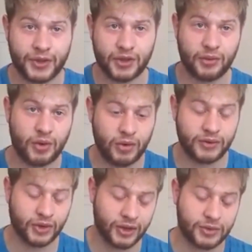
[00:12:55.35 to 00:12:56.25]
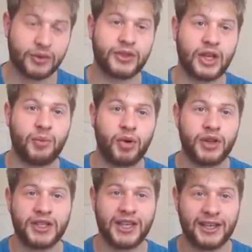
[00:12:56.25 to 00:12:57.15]
So what we've done is we've set up one
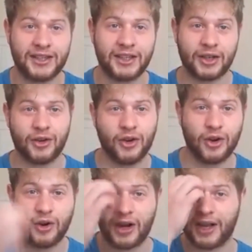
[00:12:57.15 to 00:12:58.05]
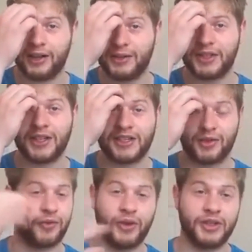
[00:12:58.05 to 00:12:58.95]
of these Indiegogo accounts, and it's
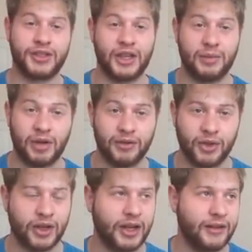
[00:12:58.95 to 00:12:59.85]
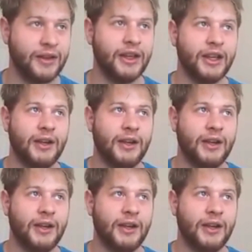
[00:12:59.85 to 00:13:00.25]
the first time I've done it.